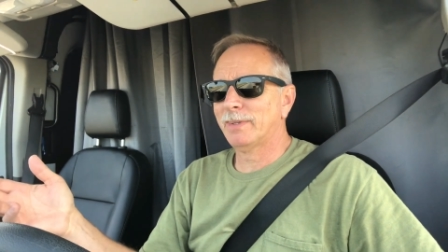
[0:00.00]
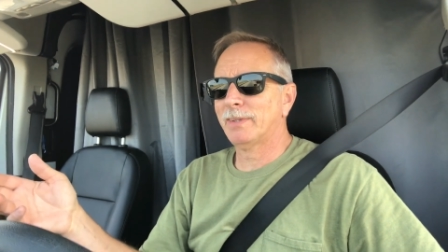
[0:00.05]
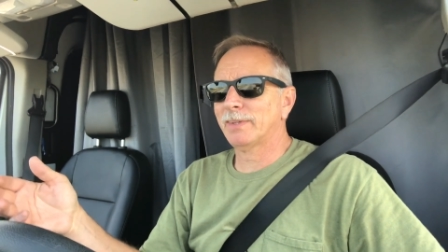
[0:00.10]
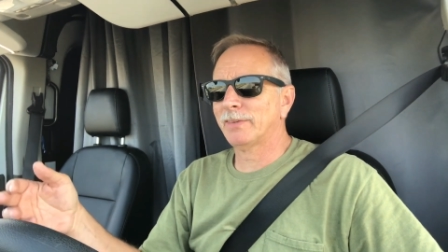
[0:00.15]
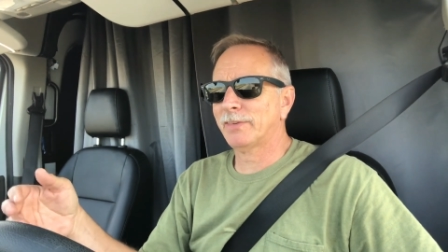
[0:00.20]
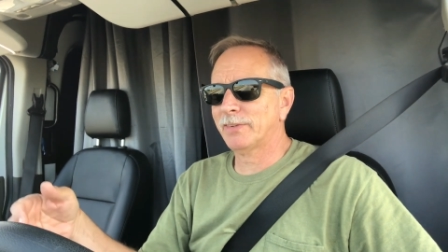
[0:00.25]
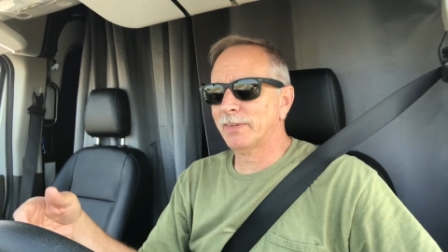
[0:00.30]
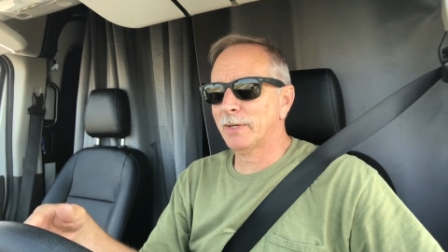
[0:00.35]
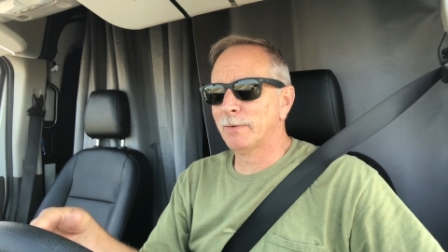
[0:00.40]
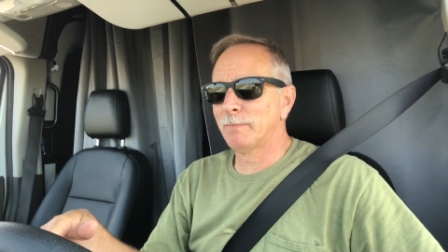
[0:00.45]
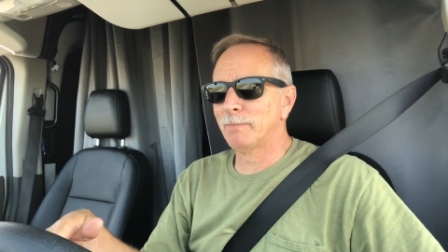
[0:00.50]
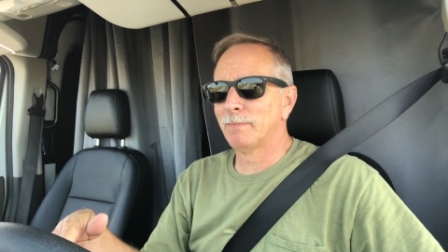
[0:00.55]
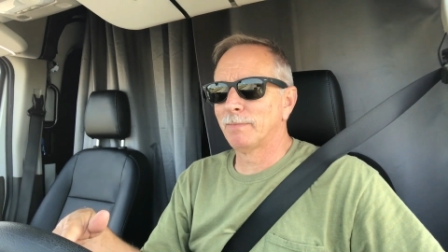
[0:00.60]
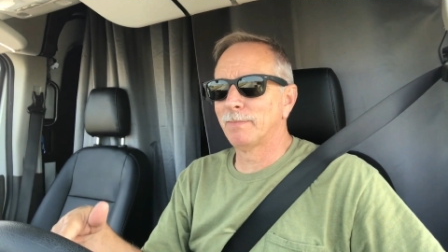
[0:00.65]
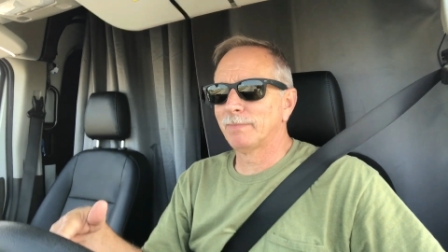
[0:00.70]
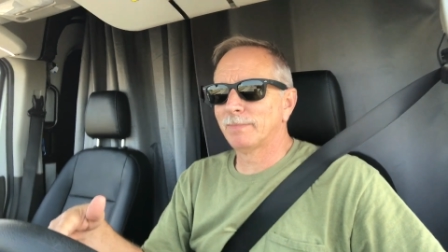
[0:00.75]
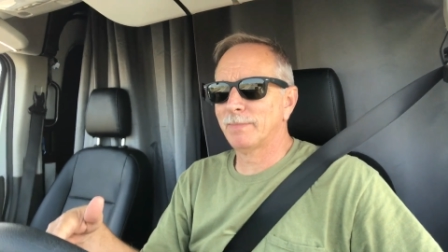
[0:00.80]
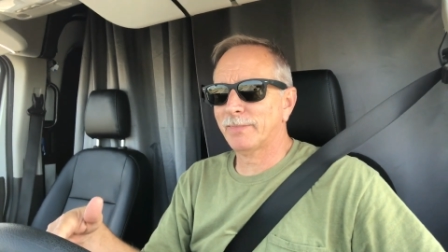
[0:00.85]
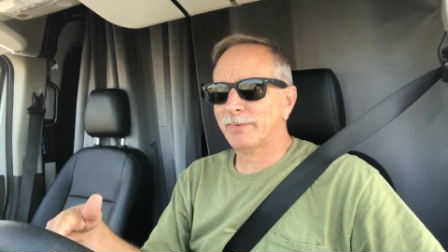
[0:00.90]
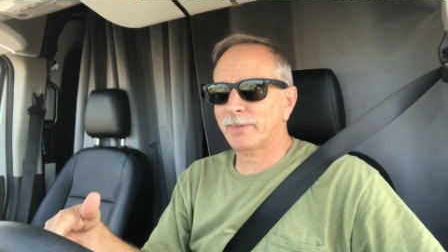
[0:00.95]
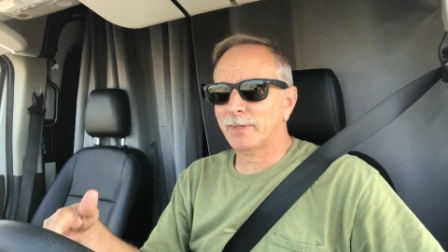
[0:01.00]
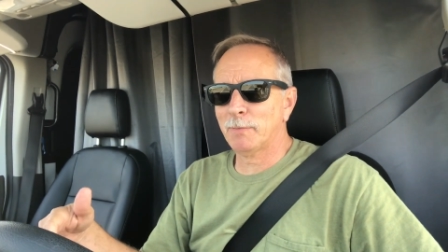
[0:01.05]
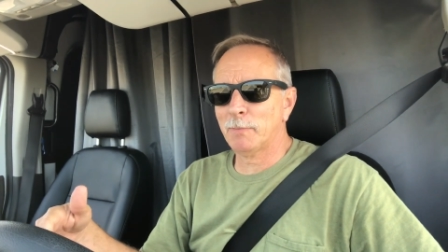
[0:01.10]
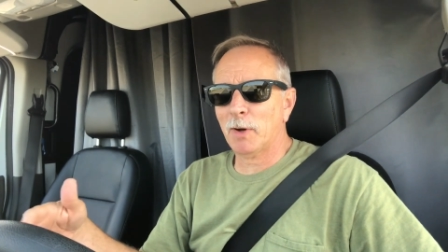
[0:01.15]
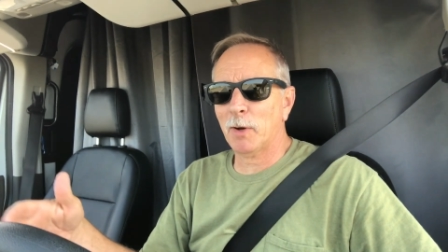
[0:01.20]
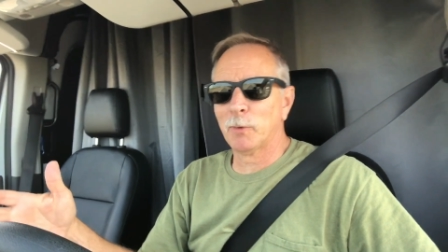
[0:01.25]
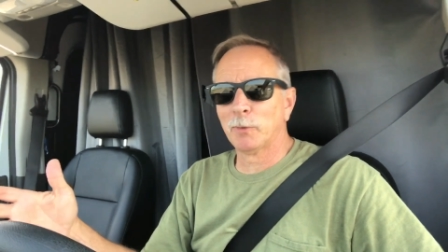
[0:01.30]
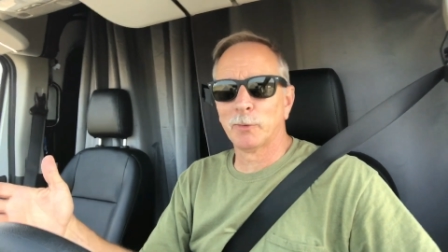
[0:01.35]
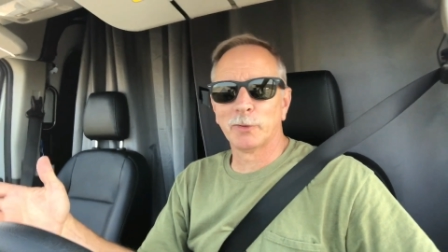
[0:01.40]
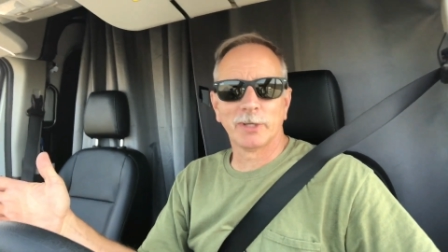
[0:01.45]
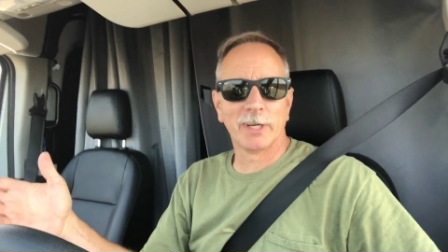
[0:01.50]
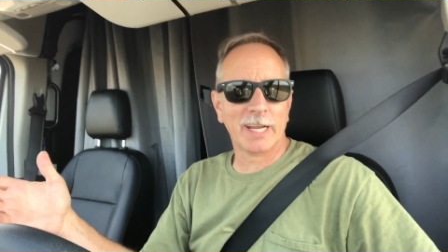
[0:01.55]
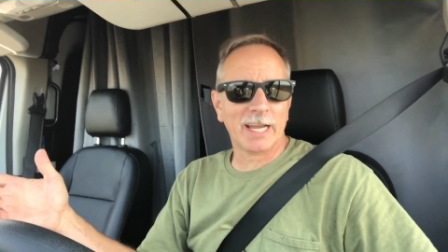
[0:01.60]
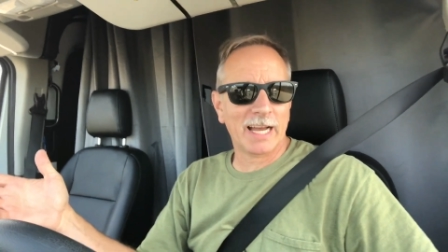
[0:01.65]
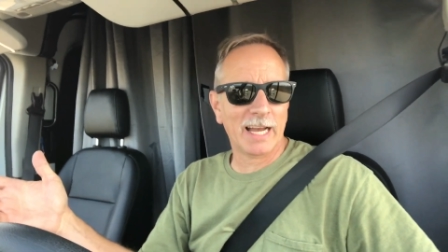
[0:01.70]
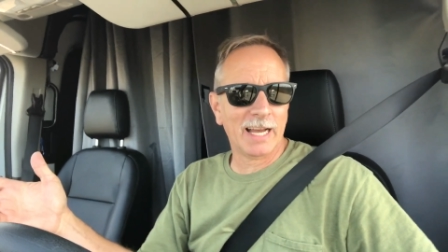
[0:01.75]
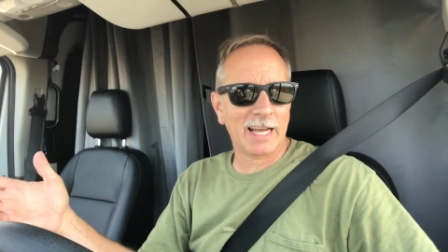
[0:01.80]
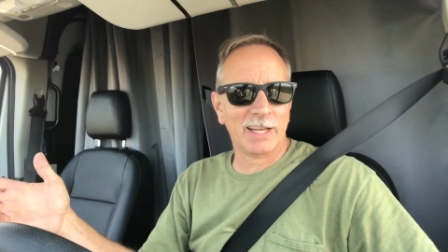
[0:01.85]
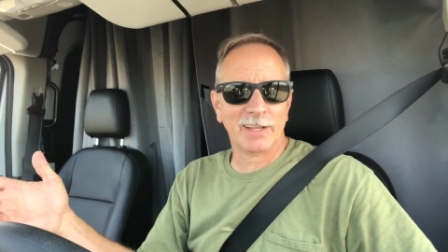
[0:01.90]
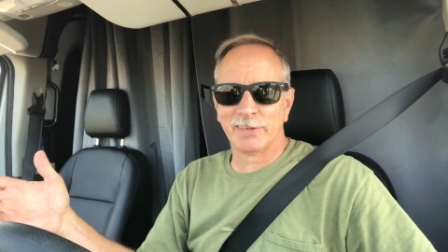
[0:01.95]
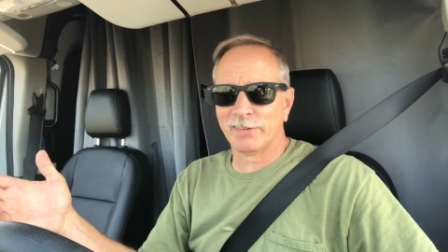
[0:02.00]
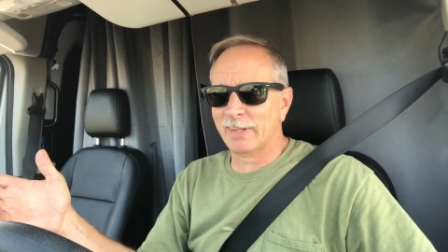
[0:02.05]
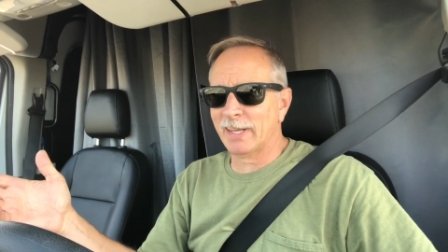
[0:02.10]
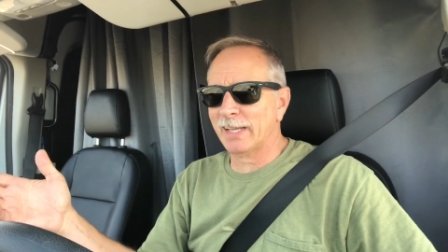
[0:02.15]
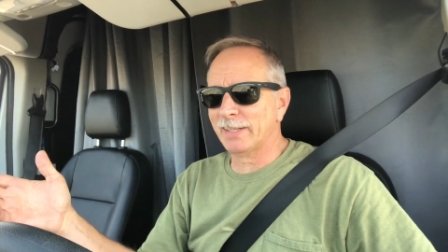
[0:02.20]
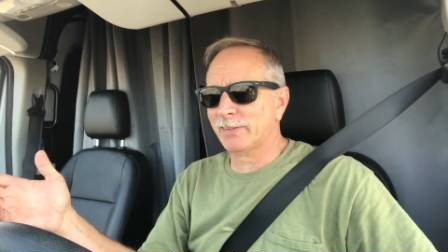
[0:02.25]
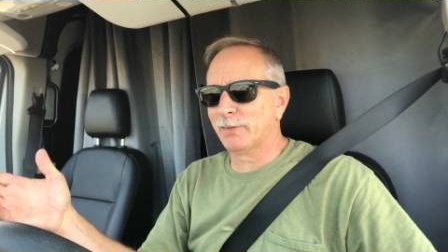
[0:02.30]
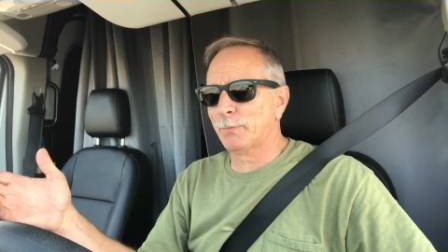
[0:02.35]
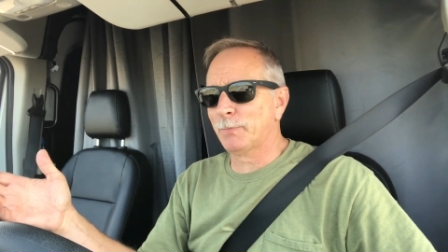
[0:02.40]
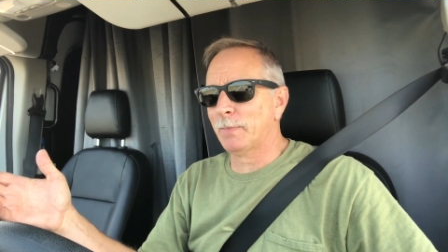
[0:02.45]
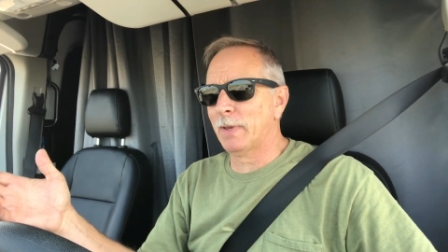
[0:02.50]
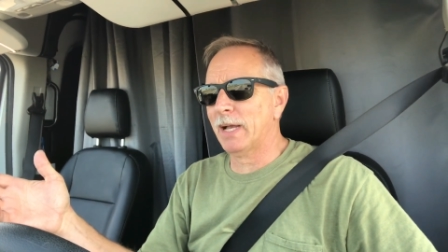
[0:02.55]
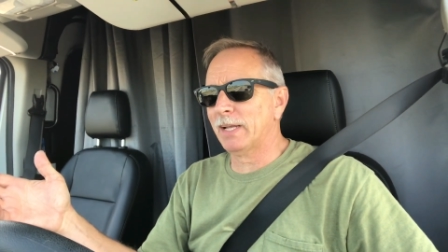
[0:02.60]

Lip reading: to some older guys, that's